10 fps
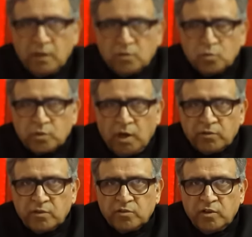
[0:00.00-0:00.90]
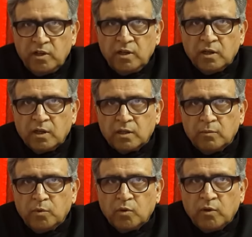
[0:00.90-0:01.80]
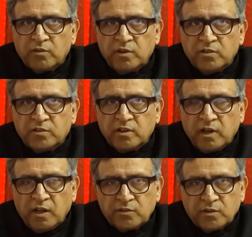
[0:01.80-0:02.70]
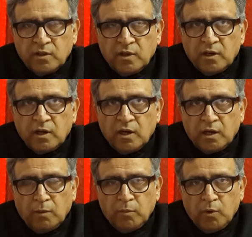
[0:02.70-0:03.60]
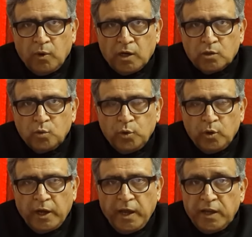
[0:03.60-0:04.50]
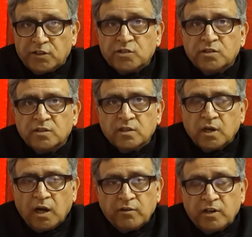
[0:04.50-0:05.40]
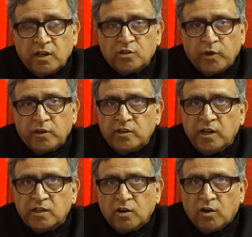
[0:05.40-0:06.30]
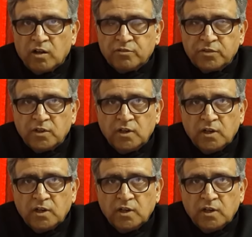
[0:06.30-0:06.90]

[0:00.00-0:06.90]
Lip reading: In 2003, the book was listed as number 128, 128 out of